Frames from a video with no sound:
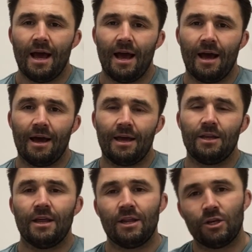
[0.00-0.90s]
and
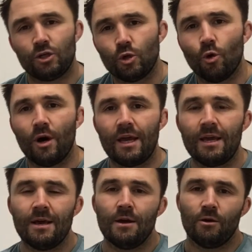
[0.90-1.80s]
then
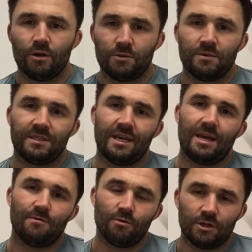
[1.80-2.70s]
enjoy Christmas
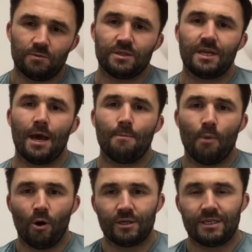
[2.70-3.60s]
Eve, Christmas Day,
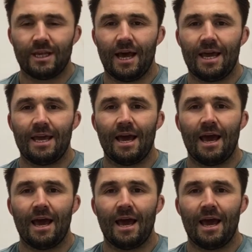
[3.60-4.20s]
Boxing Day,